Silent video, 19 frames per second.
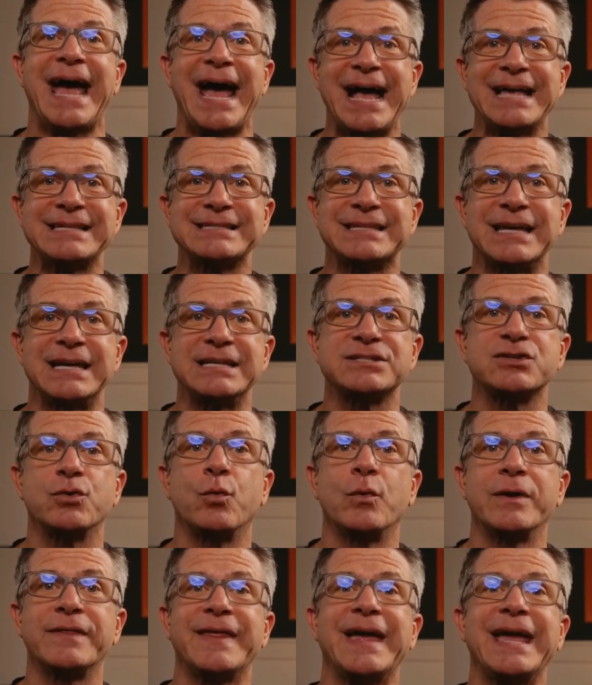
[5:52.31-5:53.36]
assets
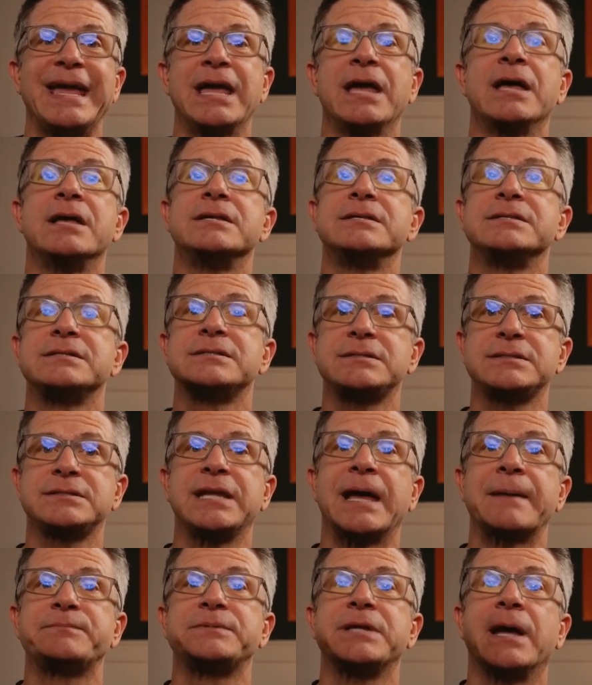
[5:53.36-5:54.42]
with a
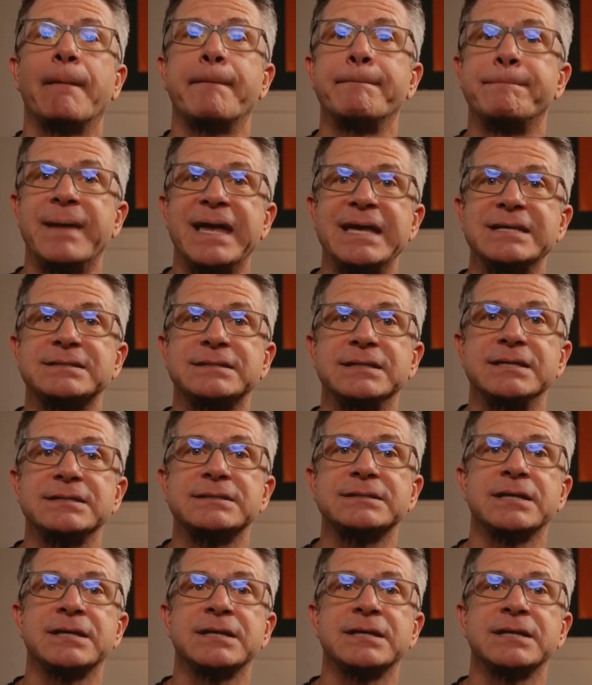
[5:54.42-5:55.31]
stepped up basis